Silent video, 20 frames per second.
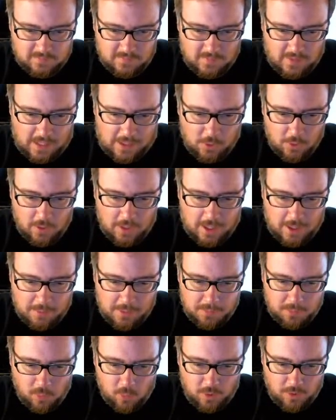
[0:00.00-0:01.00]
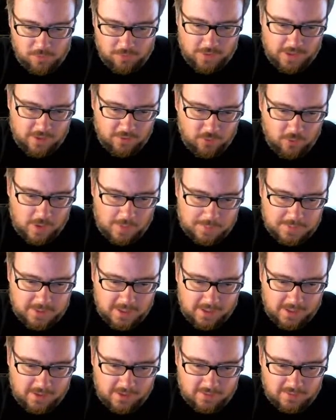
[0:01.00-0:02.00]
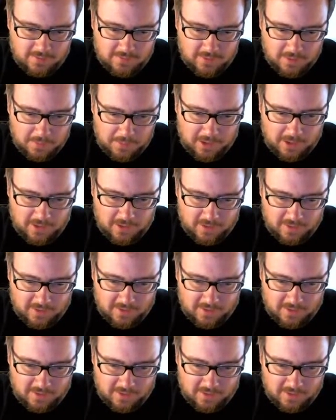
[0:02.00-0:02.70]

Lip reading: I know a lot of people weren't a fan of Reptile, apparently.